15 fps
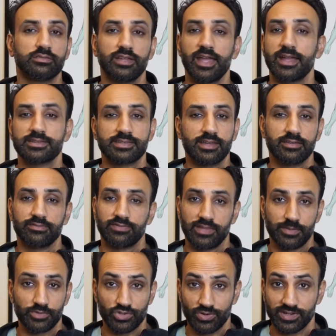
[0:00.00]

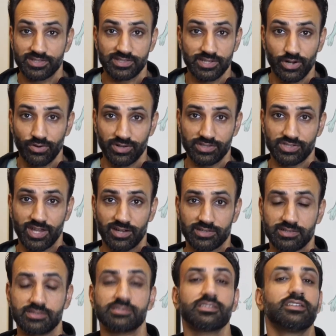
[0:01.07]
Anti-inflammatory steroid
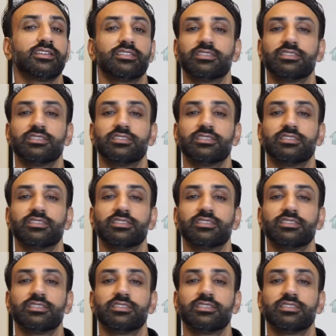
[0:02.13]
injections.